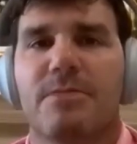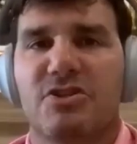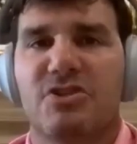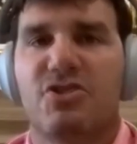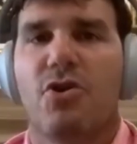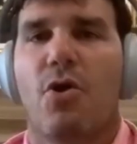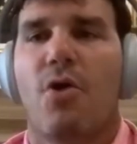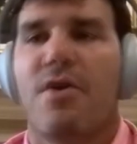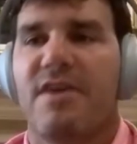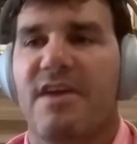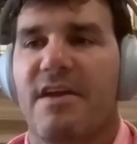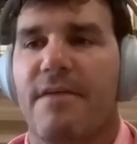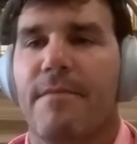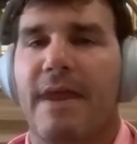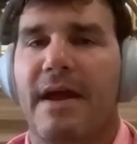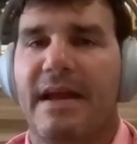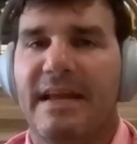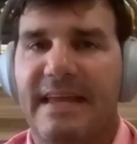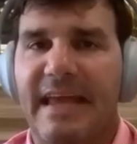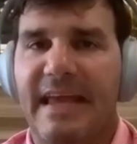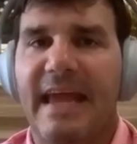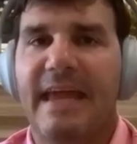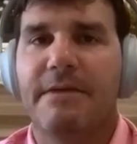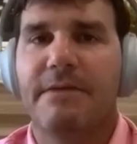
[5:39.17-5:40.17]
the majority of my
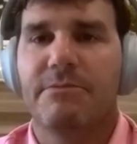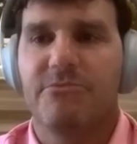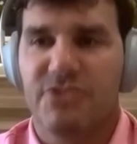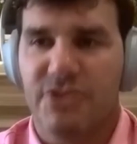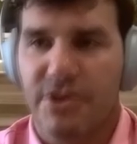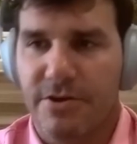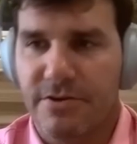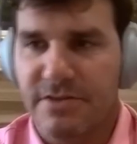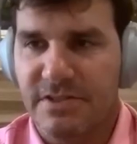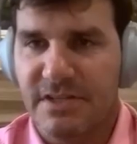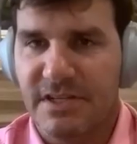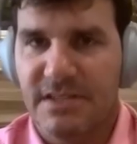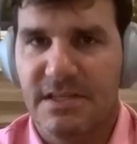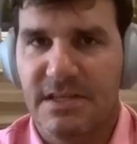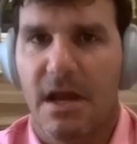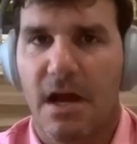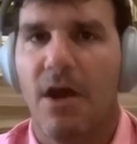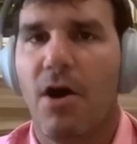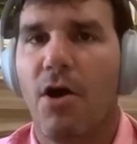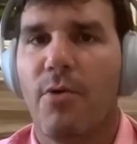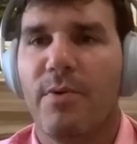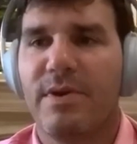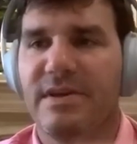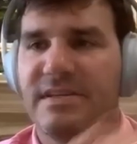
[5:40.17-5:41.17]
game jerseys. I
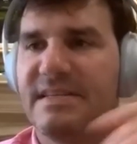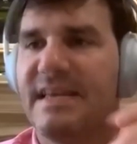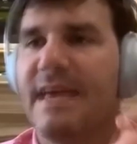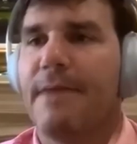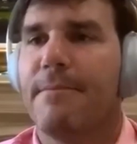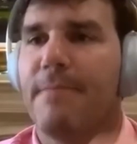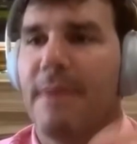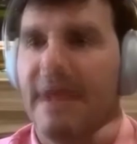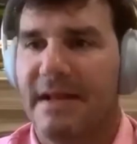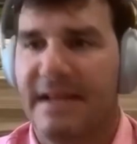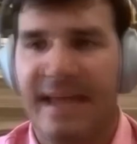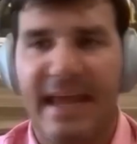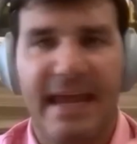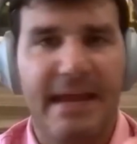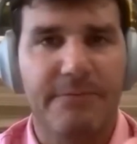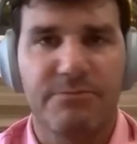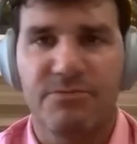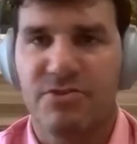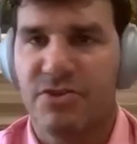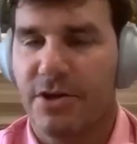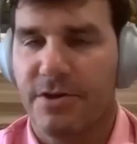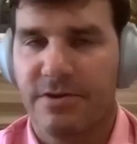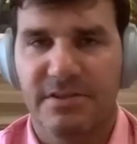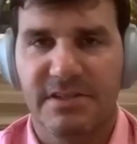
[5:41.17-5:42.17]
always kept my
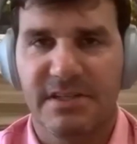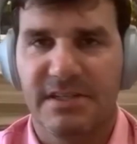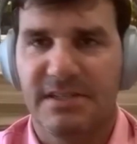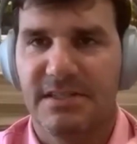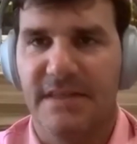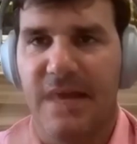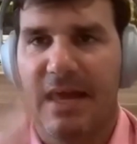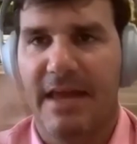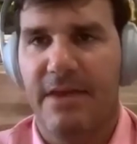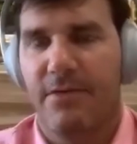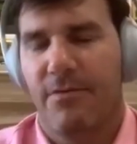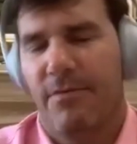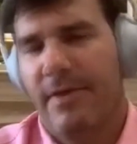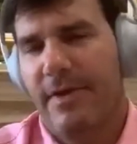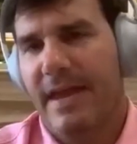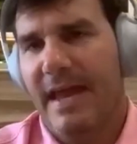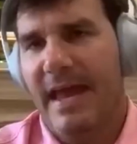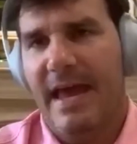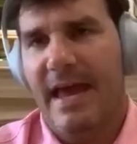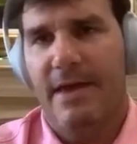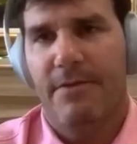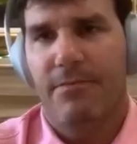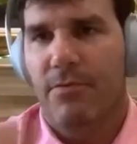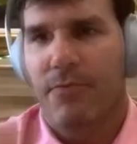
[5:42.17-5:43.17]
game jerseys, and we
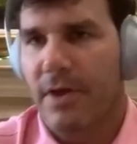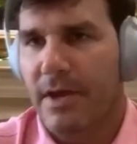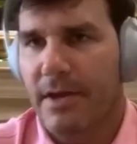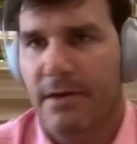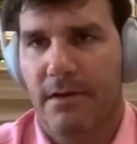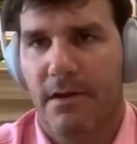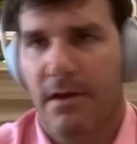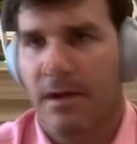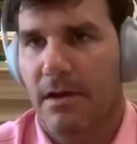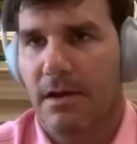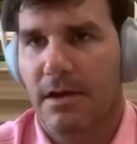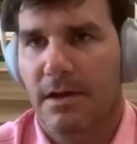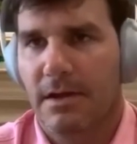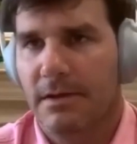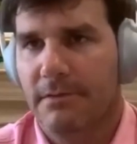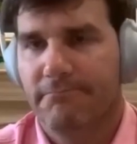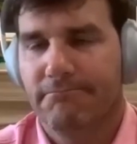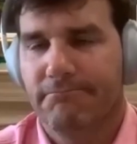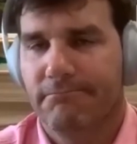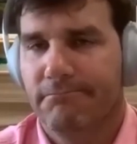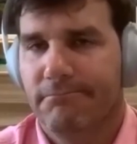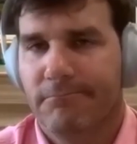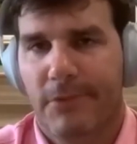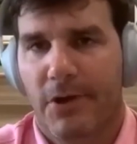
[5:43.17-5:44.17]
had what uh,
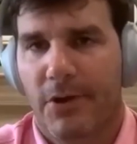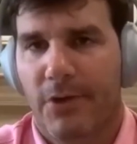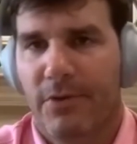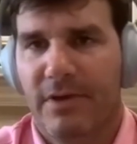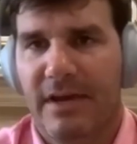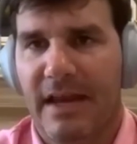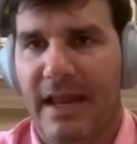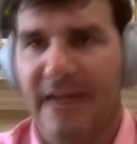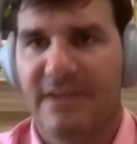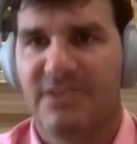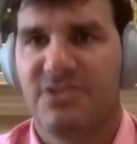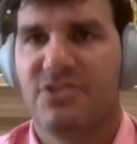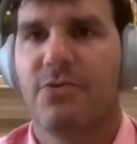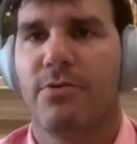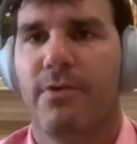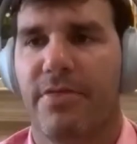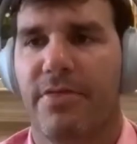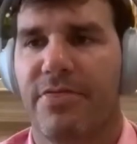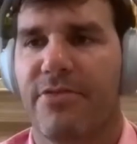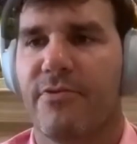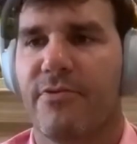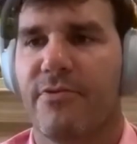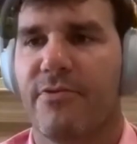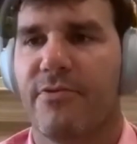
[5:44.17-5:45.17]
um, only like two or
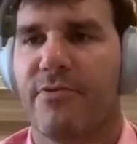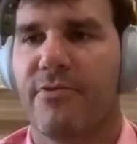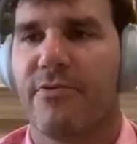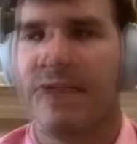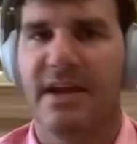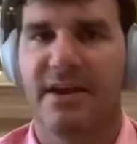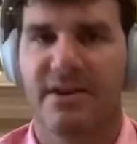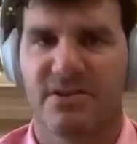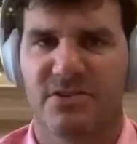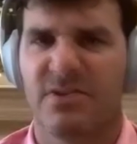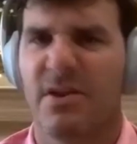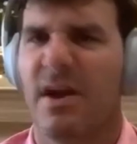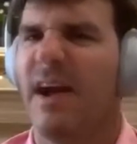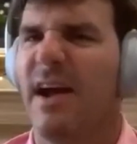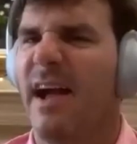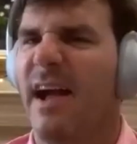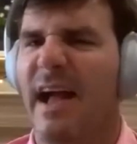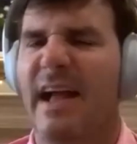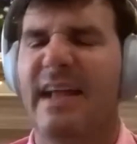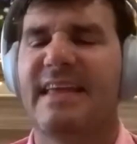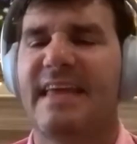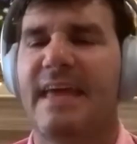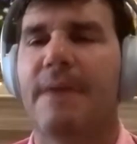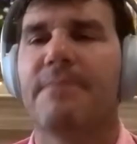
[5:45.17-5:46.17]
three a year. So
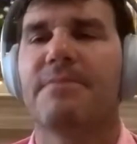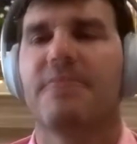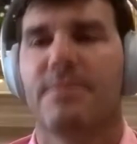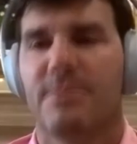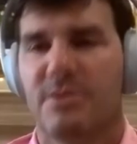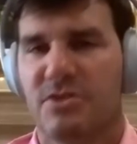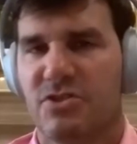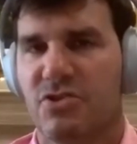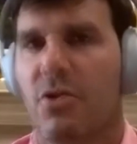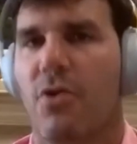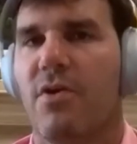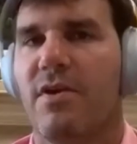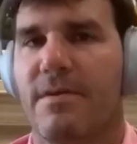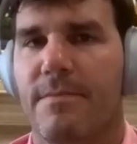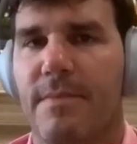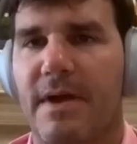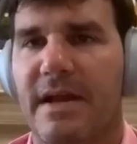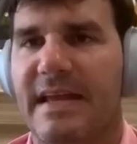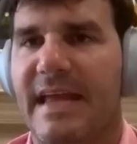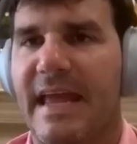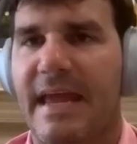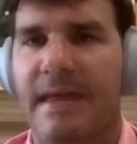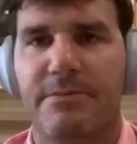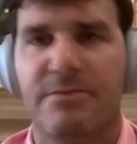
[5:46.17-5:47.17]
I, I kept the majority of
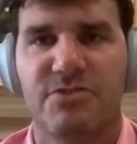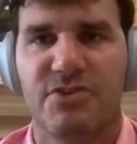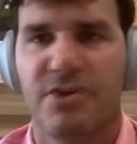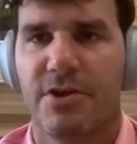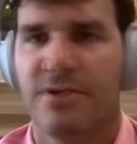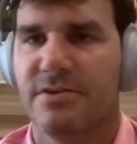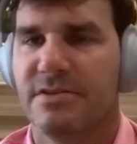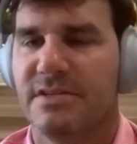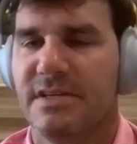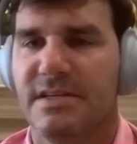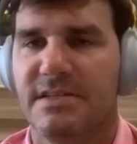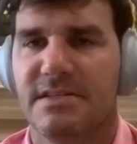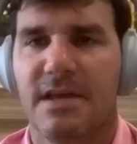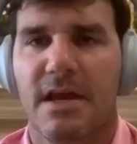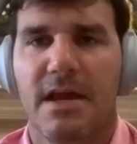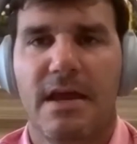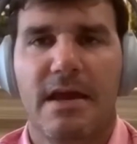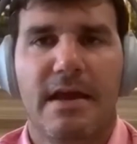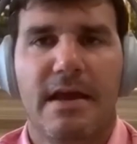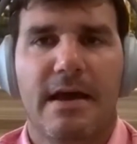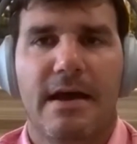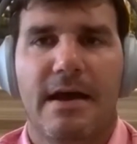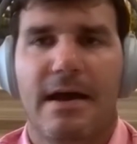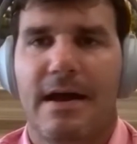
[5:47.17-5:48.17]
my game jerseys.
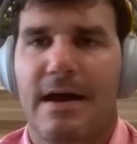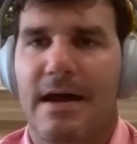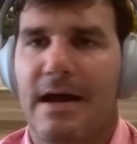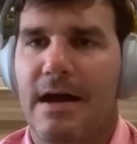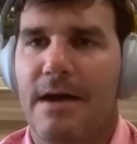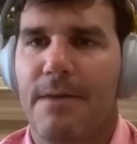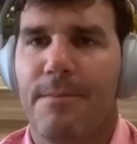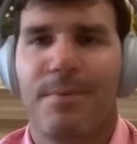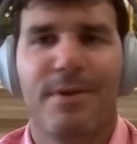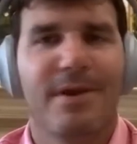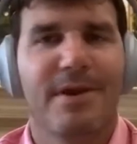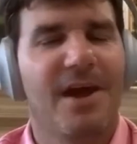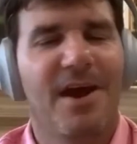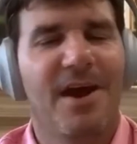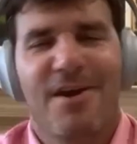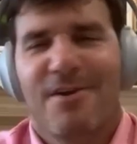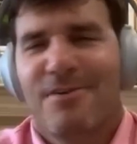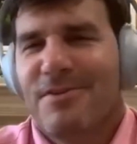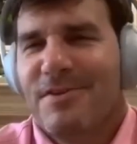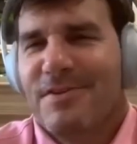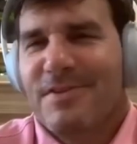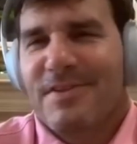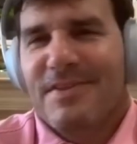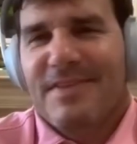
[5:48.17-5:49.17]
Uh, but
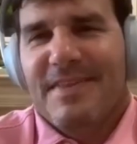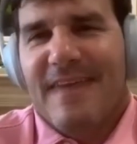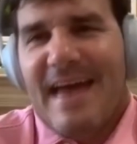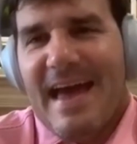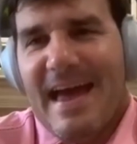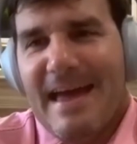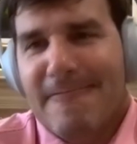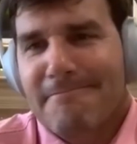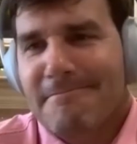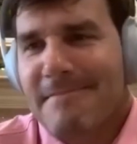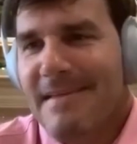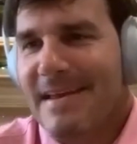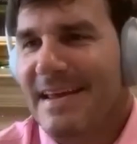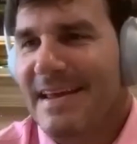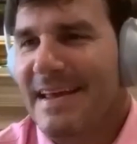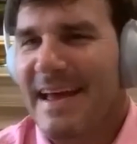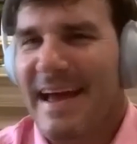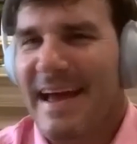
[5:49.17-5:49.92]
other than that,